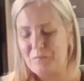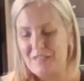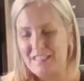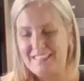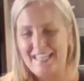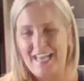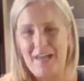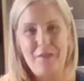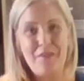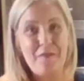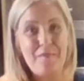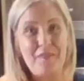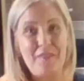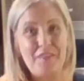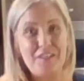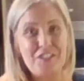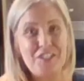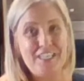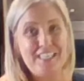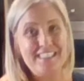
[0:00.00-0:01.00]
tell them that
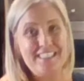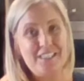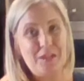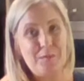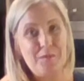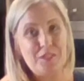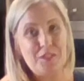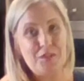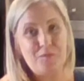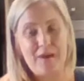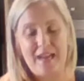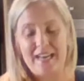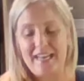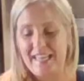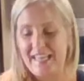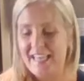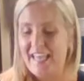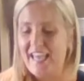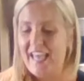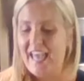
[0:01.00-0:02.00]
the chicken's almost
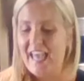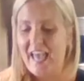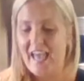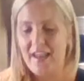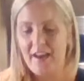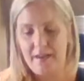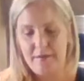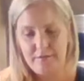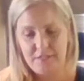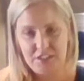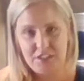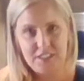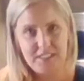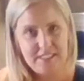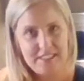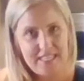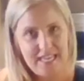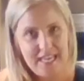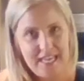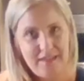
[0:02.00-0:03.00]
ready, and I would
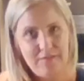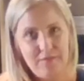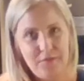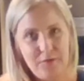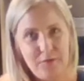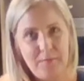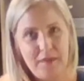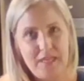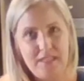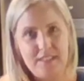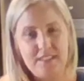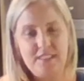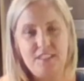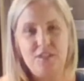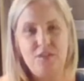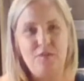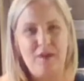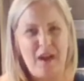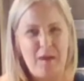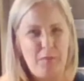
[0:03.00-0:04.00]
just take a few minutes
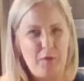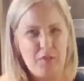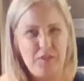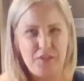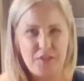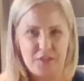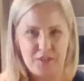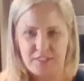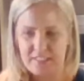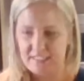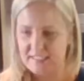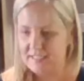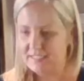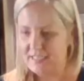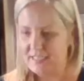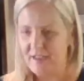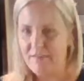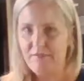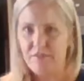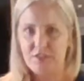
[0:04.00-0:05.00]
to grab all the dirty
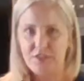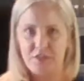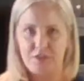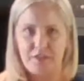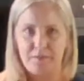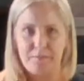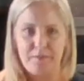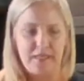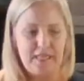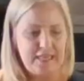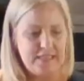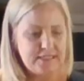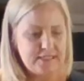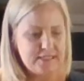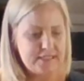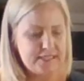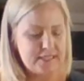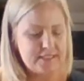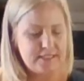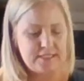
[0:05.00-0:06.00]
stuff, the dirty
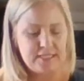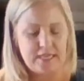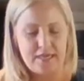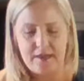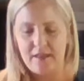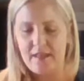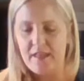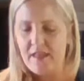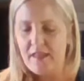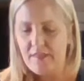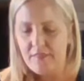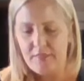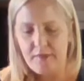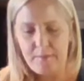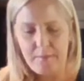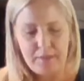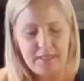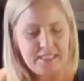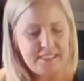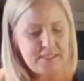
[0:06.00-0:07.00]
plates and the
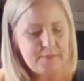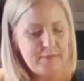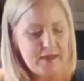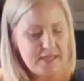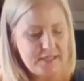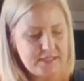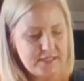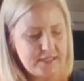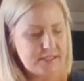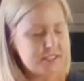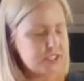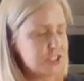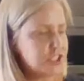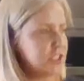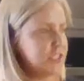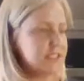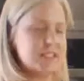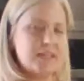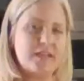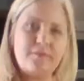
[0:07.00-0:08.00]
placemats and the
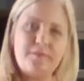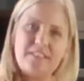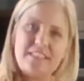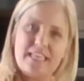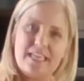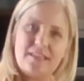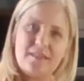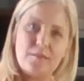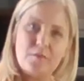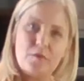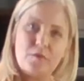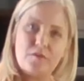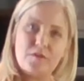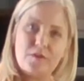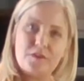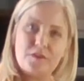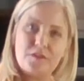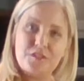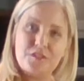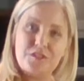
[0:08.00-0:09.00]
dishes, and I would take them
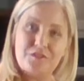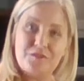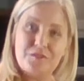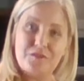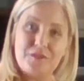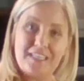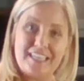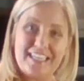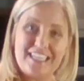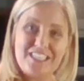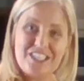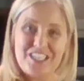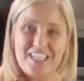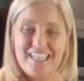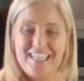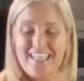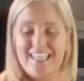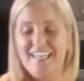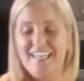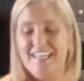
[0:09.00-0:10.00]
over to the kitchen,
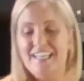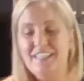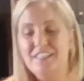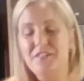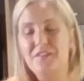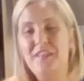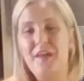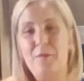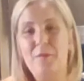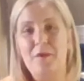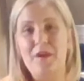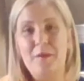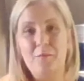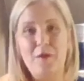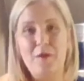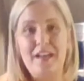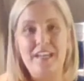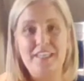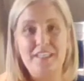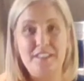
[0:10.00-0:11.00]
so that when I'm
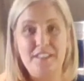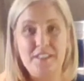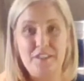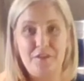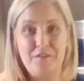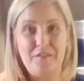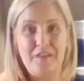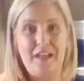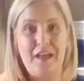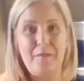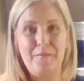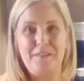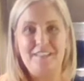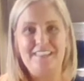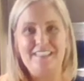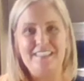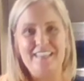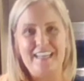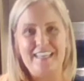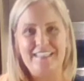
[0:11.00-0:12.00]
ready to serve it up, it's
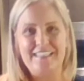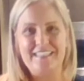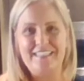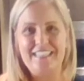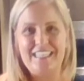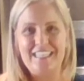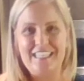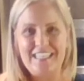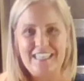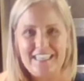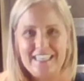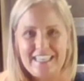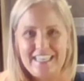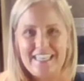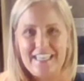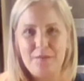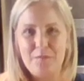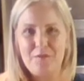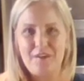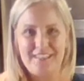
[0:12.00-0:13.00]
a nice
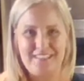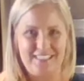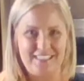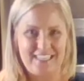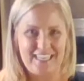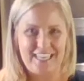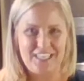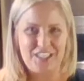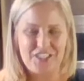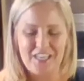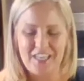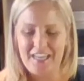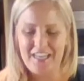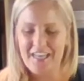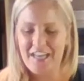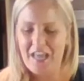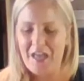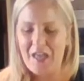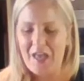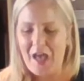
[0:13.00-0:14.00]
clean
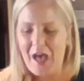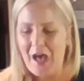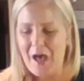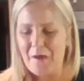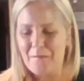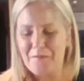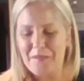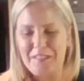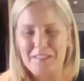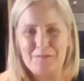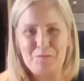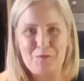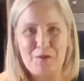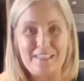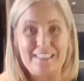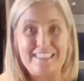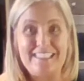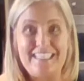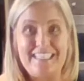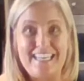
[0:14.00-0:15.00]
presentation, because
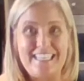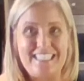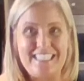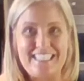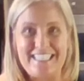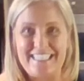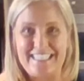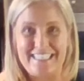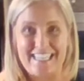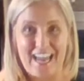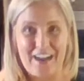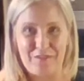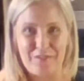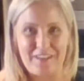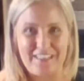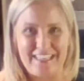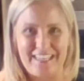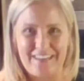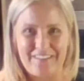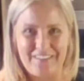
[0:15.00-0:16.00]
presentation is
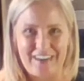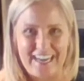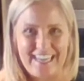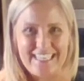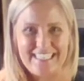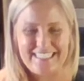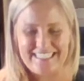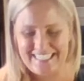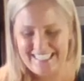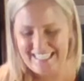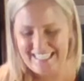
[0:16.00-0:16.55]
everything, right?